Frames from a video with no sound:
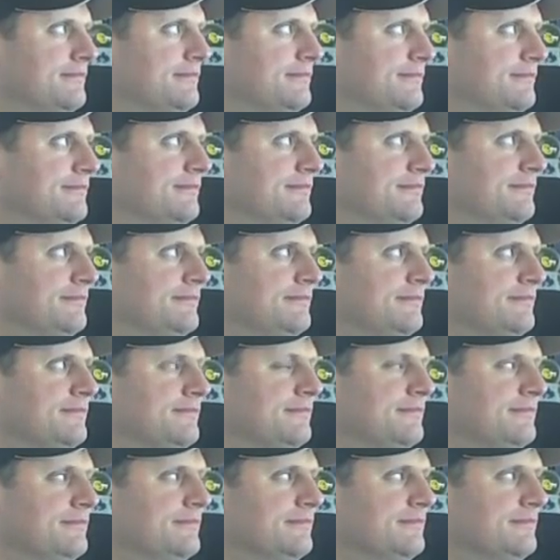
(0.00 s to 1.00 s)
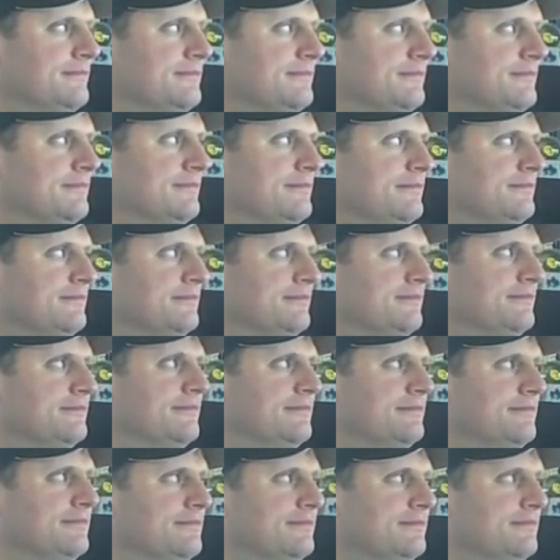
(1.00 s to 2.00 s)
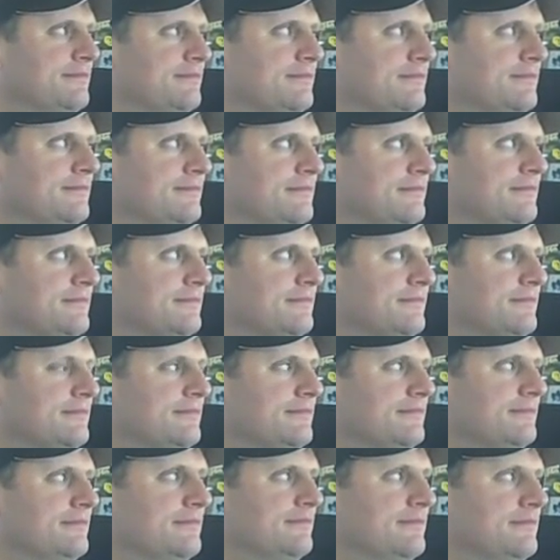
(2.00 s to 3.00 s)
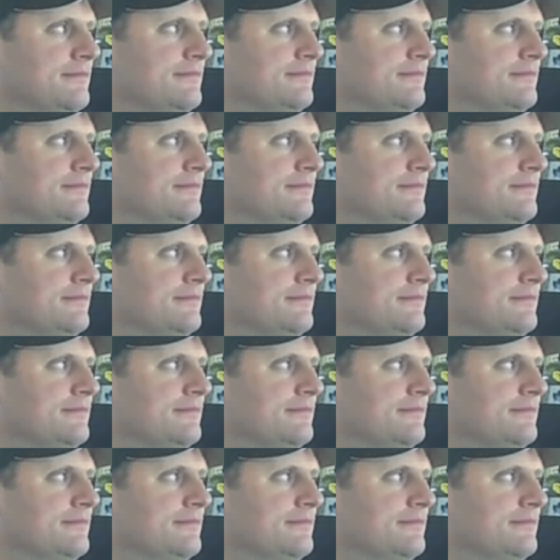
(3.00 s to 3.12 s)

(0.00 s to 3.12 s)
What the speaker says: This person isn't speaking.